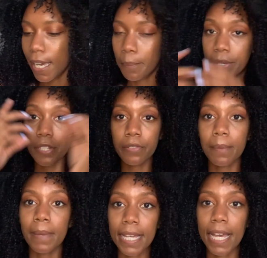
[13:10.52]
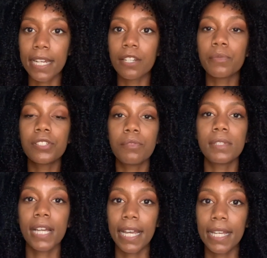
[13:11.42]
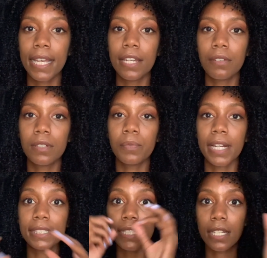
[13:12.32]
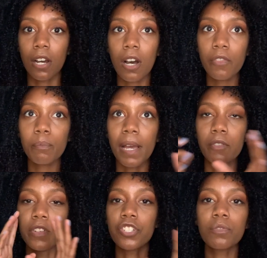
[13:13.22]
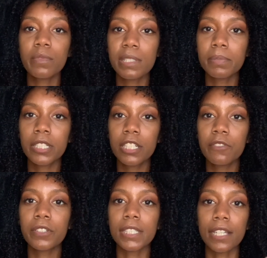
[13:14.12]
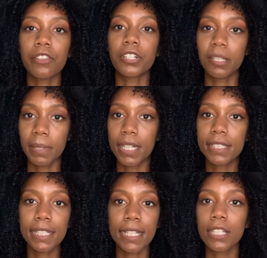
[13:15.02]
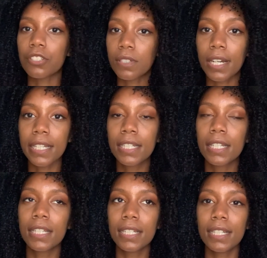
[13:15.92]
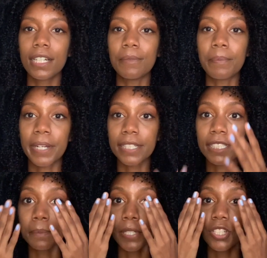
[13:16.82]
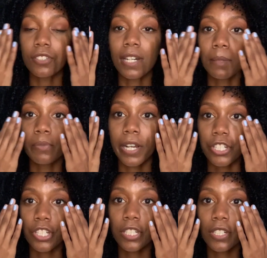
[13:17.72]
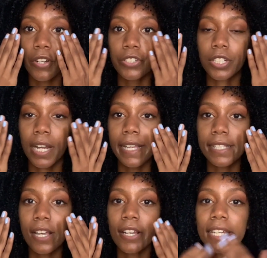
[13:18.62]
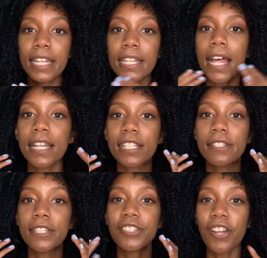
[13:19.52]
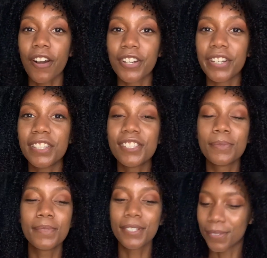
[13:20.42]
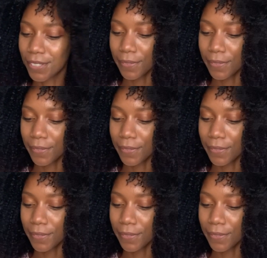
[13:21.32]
had put it around my head and it was too tight. And when I took it off, my vision was blurred for like 30 minutes. I kid you not. Apparently it puts a lot of pressure on your eye socket, and that is not good. So don't do